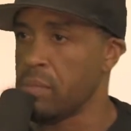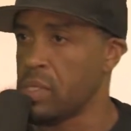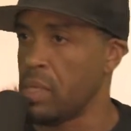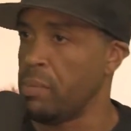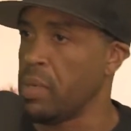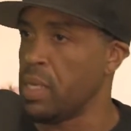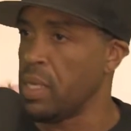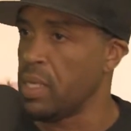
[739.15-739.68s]

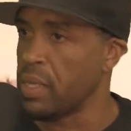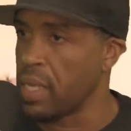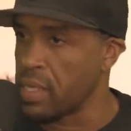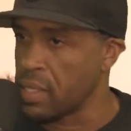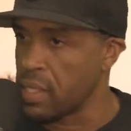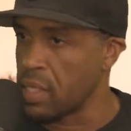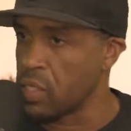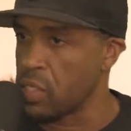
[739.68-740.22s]
somebody
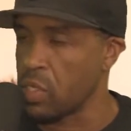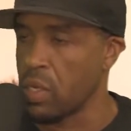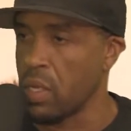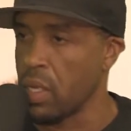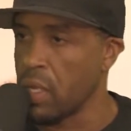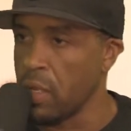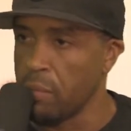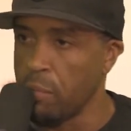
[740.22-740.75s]
that's in
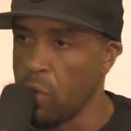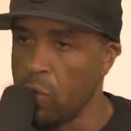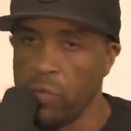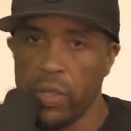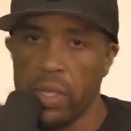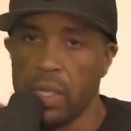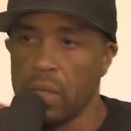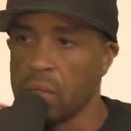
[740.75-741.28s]
a hit movie,